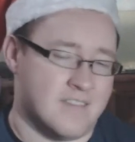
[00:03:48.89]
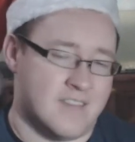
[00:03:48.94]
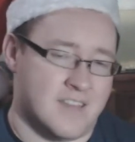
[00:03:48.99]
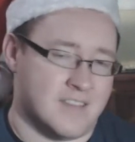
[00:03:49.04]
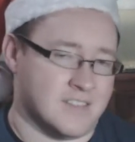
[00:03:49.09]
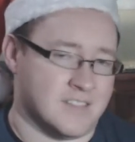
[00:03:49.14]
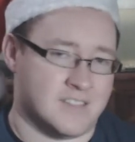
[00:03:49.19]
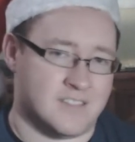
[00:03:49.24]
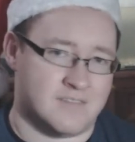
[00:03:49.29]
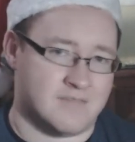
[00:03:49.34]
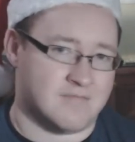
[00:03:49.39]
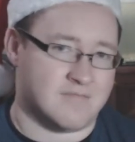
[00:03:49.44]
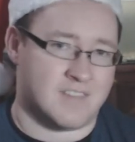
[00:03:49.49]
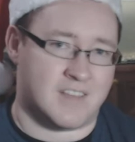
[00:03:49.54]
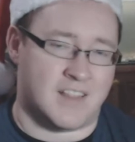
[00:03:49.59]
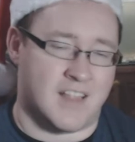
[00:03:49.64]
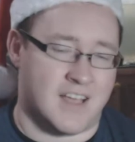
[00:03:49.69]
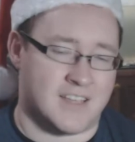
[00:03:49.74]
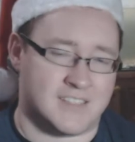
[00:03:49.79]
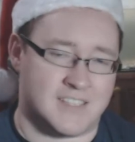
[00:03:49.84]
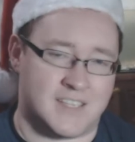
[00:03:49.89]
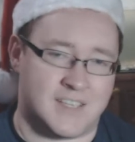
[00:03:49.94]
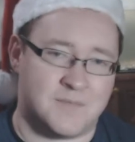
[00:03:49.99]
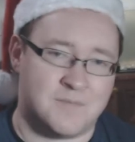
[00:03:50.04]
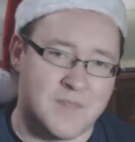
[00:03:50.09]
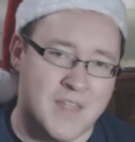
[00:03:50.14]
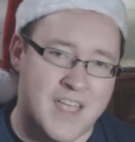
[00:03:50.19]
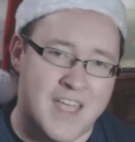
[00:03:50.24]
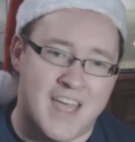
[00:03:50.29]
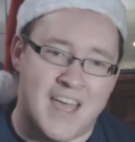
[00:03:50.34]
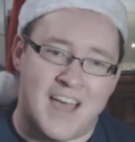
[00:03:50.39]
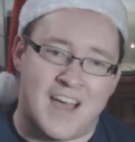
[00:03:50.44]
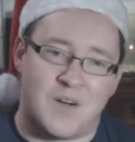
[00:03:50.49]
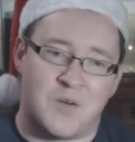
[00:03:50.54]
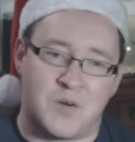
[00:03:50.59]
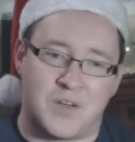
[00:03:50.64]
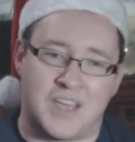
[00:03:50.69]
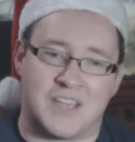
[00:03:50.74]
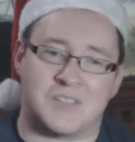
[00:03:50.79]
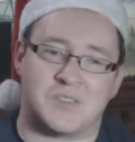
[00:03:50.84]
It's classic.
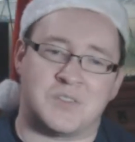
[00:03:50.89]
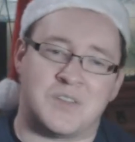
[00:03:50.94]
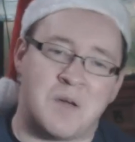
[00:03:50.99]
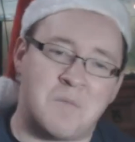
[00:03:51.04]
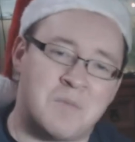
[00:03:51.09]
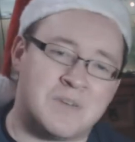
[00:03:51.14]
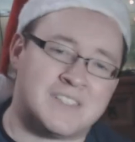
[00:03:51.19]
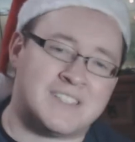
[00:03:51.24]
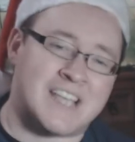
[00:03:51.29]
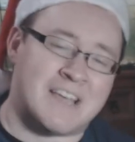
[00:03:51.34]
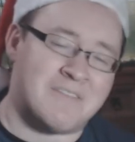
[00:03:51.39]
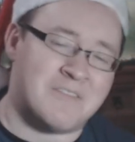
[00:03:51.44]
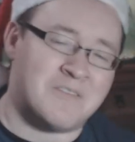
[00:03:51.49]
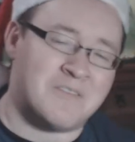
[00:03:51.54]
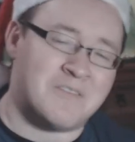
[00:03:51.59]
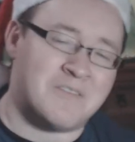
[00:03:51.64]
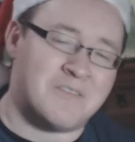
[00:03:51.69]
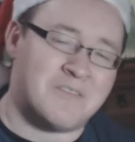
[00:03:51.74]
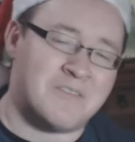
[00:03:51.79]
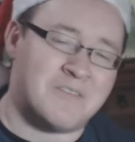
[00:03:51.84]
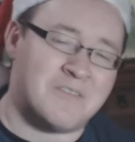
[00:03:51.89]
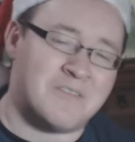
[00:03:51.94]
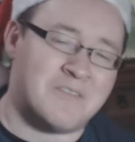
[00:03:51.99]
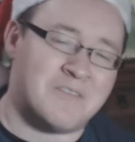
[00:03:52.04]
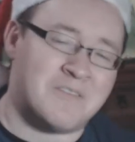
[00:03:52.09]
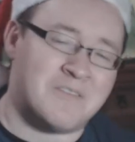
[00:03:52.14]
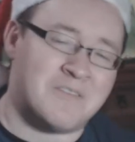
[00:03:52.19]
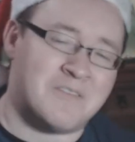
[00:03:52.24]
Okay, so number 7 we have